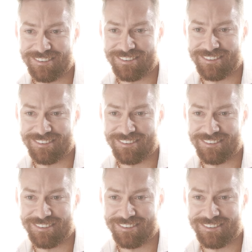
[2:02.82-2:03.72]

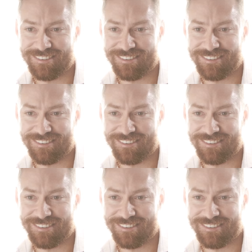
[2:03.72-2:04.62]

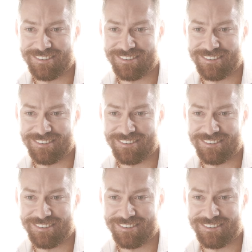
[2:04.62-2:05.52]

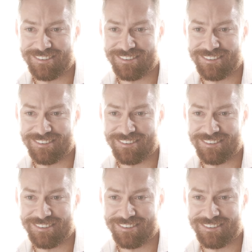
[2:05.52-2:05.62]
(no one is talking)